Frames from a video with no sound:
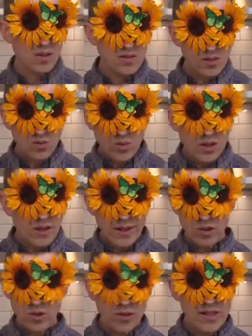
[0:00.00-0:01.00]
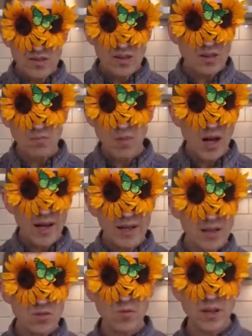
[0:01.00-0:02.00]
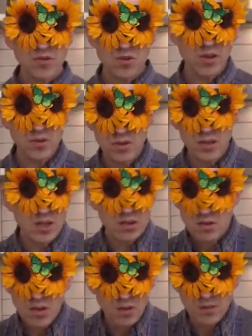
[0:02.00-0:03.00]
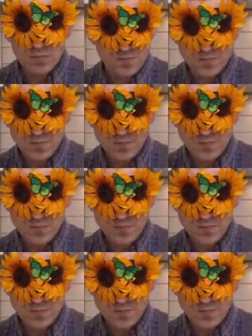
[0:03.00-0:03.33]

Does this feel like crazy high-end restaurant cooking? No.